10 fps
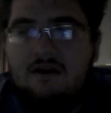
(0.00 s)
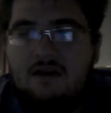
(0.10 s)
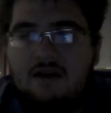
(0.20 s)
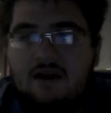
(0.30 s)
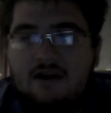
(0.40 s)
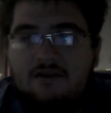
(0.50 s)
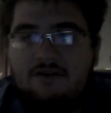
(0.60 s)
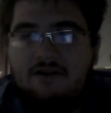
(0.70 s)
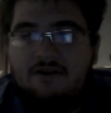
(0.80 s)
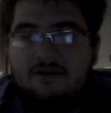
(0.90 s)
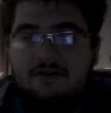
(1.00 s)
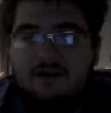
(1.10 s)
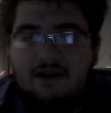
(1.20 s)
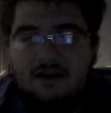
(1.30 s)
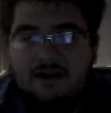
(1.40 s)
And so
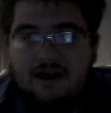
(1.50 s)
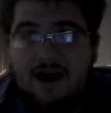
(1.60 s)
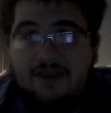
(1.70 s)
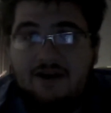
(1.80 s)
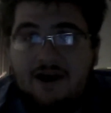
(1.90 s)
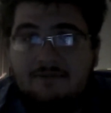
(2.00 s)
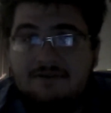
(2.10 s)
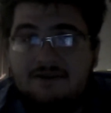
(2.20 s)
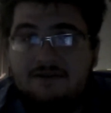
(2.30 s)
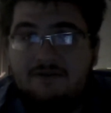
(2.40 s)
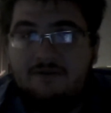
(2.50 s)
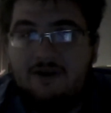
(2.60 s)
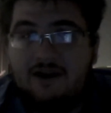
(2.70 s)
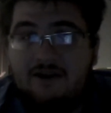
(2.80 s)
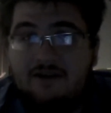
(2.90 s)
I had the option
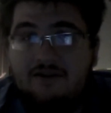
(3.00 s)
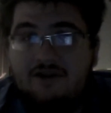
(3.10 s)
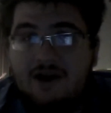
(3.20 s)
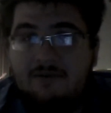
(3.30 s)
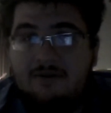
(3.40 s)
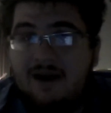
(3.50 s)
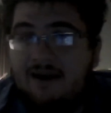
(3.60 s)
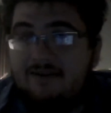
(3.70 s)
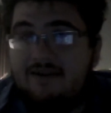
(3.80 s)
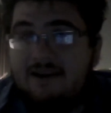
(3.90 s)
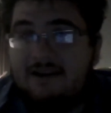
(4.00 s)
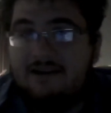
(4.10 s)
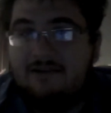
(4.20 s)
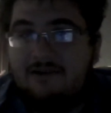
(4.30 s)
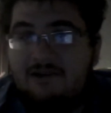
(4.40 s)
where I could have dropped the
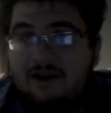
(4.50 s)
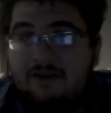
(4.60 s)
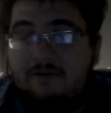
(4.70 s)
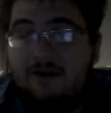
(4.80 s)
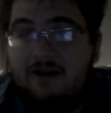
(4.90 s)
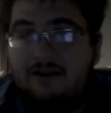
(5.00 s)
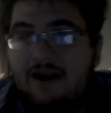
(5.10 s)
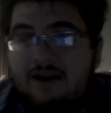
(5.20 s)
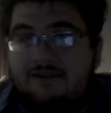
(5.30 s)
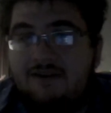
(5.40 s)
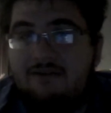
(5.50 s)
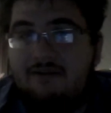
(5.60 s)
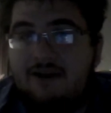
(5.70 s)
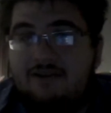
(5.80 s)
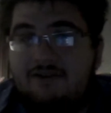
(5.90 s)
Maxi and activated the
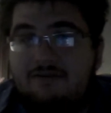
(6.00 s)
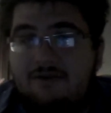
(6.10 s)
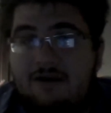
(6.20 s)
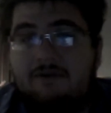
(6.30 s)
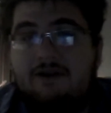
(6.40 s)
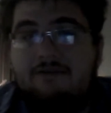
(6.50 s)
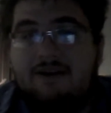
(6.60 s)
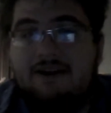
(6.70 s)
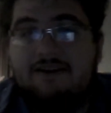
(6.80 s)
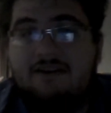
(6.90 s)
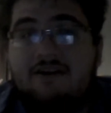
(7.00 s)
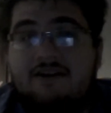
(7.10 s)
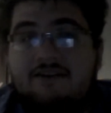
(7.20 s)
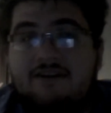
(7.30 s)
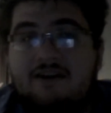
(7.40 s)
Reckless right whenever he started
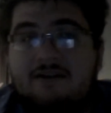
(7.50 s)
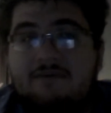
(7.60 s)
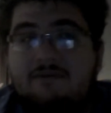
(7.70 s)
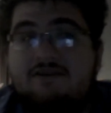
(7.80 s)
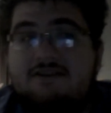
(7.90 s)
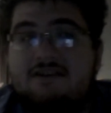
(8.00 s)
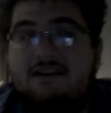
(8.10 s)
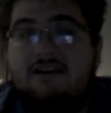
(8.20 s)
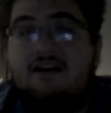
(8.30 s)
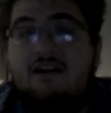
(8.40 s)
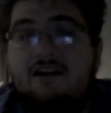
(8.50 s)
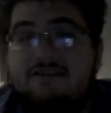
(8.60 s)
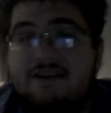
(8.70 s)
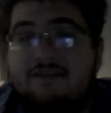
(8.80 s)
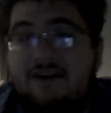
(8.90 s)
his turn. Which, in all
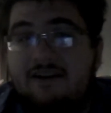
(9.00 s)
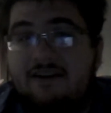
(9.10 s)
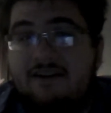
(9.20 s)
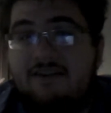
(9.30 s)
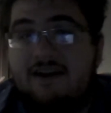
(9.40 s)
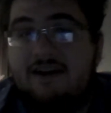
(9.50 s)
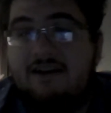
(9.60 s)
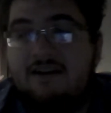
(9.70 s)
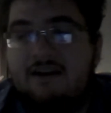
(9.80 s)
honesty, if I had done that,